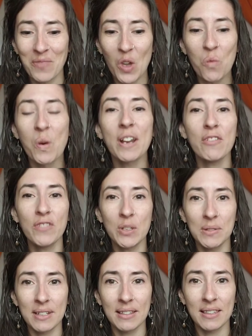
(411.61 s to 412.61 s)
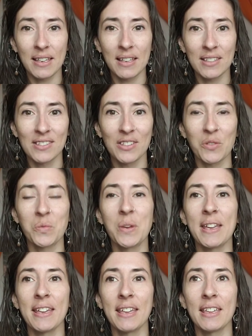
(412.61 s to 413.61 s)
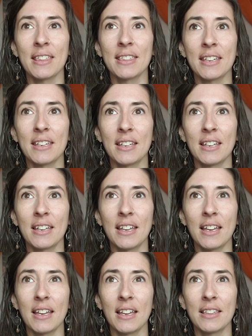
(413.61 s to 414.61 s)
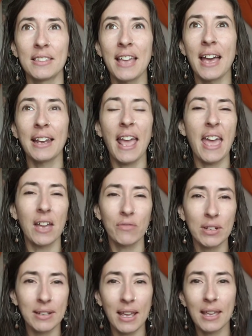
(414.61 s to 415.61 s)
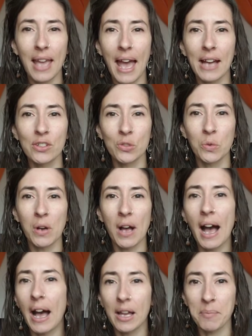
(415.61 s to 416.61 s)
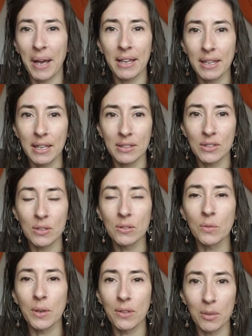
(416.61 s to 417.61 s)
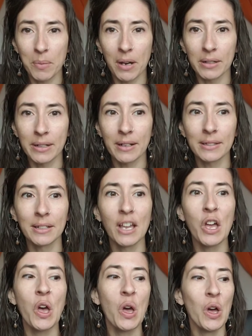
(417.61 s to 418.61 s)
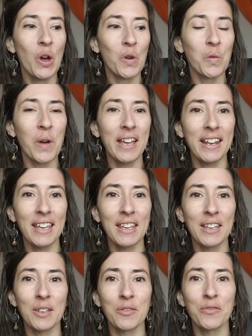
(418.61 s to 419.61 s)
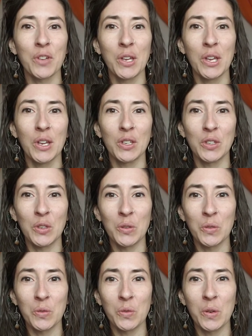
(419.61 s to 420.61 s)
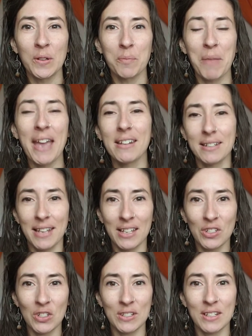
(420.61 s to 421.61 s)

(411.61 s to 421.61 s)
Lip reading: What if you did this with that everyday casual hi-bye kiss you do with your partner? What if you paid attention